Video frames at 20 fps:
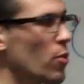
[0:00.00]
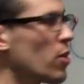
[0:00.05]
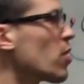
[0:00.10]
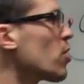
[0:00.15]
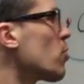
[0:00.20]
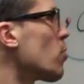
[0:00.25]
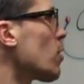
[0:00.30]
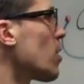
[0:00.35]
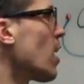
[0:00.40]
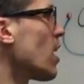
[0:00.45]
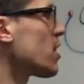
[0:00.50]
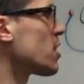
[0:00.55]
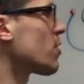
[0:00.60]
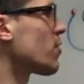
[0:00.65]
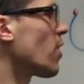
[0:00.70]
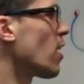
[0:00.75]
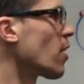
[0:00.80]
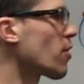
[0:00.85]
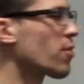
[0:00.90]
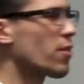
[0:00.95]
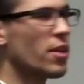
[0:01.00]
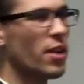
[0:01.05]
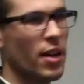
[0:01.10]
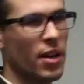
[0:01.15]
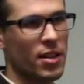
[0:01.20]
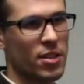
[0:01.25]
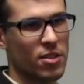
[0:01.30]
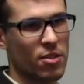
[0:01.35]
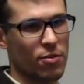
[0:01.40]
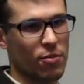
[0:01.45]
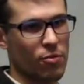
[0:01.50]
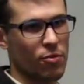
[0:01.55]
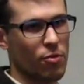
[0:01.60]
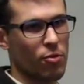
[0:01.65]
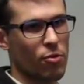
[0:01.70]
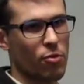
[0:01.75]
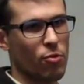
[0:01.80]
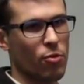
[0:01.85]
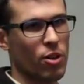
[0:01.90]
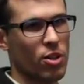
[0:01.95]
We can do lots of other kinds of
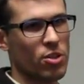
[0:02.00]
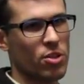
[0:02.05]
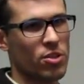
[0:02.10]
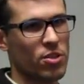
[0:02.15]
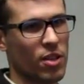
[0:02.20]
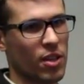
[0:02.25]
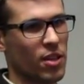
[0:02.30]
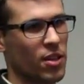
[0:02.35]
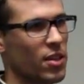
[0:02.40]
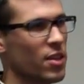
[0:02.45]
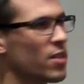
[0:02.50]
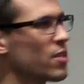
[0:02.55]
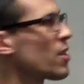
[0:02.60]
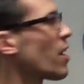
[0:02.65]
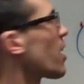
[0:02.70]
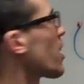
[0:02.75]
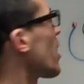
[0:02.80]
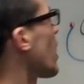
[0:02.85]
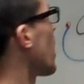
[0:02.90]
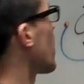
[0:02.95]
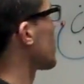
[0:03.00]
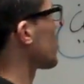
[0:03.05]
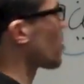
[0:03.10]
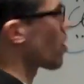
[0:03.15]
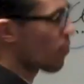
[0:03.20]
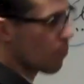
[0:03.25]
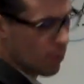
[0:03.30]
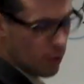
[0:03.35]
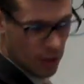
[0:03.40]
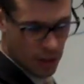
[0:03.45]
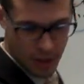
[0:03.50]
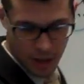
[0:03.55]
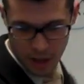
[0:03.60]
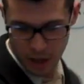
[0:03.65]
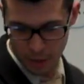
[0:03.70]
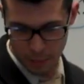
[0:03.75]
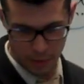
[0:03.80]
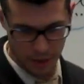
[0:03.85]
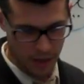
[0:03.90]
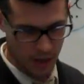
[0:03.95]
questions like this. I can ask you a really
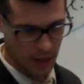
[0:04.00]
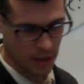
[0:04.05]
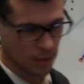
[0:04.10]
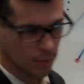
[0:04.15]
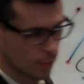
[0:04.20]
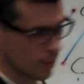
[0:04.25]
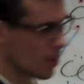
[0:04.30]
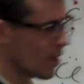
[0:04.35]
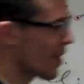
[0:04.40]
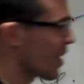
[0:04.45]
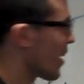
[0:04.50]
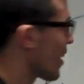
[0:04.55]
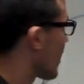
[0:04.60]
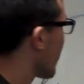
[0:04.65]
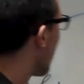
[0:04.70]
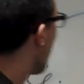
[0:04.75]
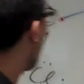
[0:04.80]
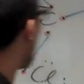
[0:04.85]
complicated one like